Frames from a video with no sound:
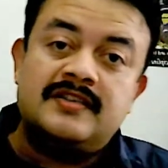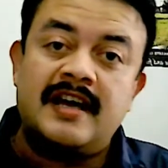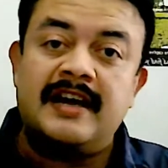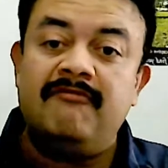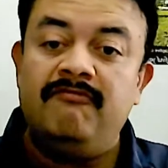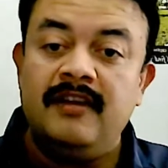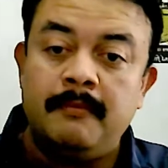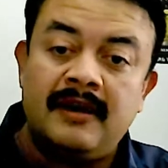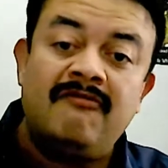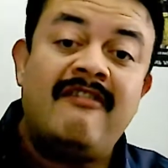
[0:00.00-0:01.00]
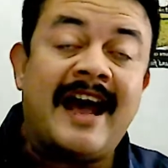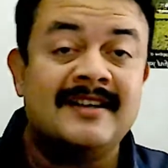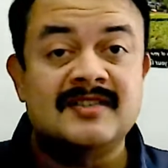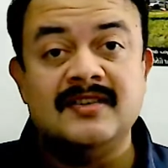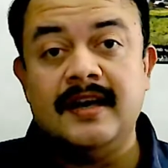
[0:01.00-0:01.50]
is that women
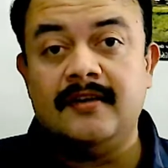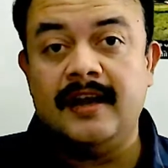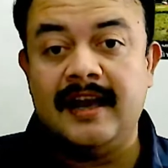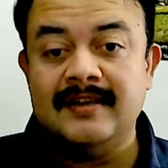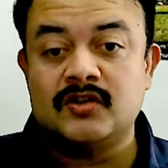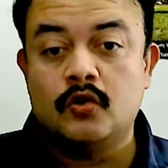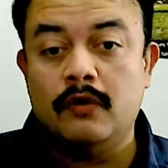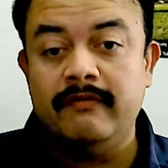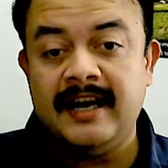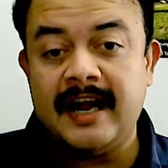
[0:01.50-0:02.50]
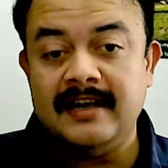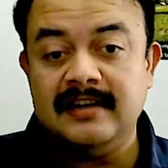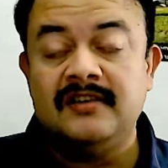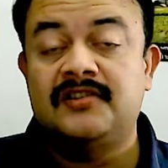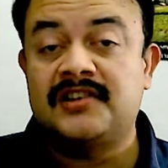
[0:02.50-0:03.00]
vaccinated against COVID
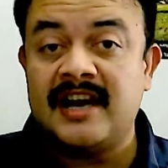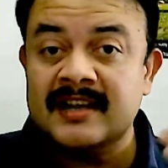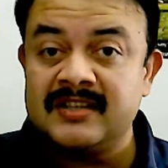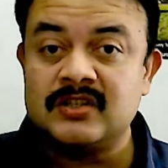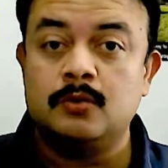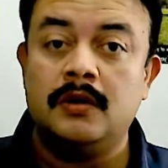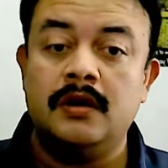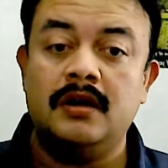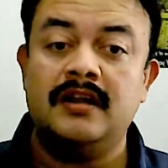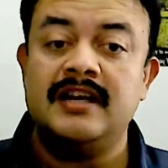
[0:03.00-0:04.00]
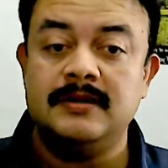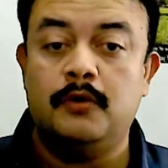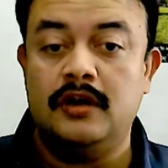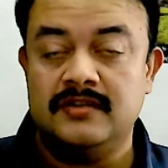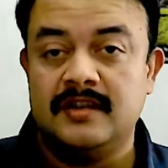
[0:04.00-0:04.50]
nineteen transfer the
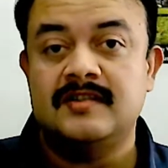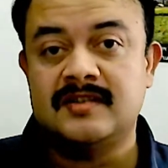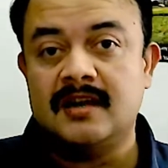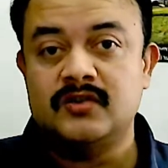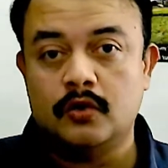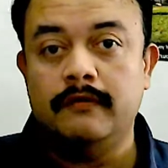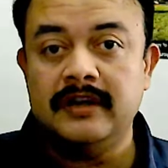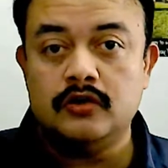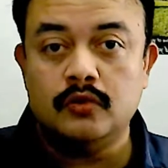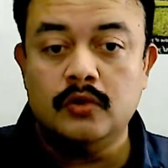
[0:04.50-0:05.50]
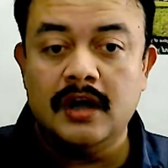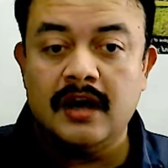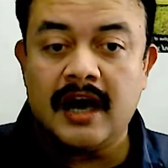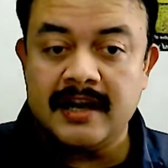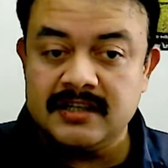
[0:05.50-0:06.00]
antibodies, that SARS CoV two
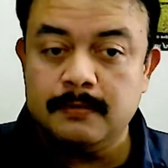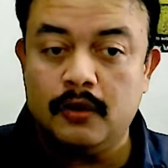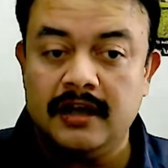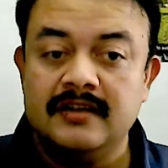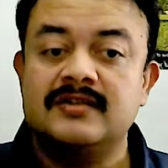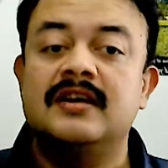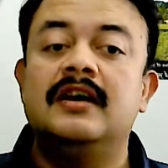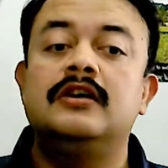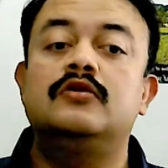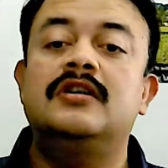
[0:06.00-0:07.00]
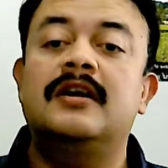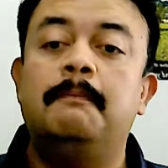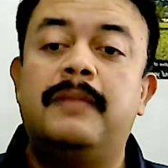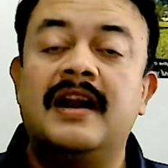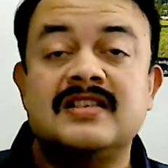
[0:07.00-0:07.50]
antibodies, to their
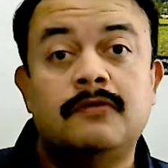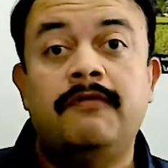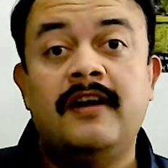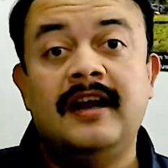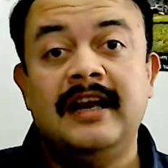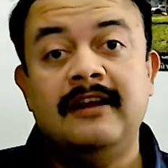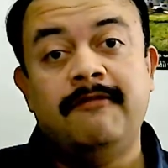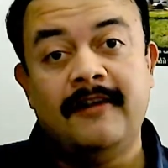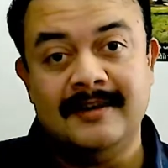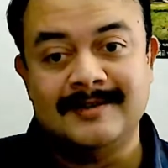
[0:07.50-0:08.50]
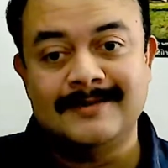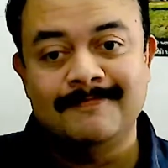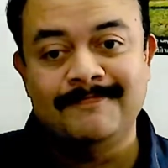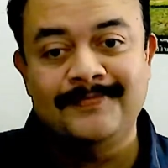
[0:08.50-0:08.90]
breastfed infants,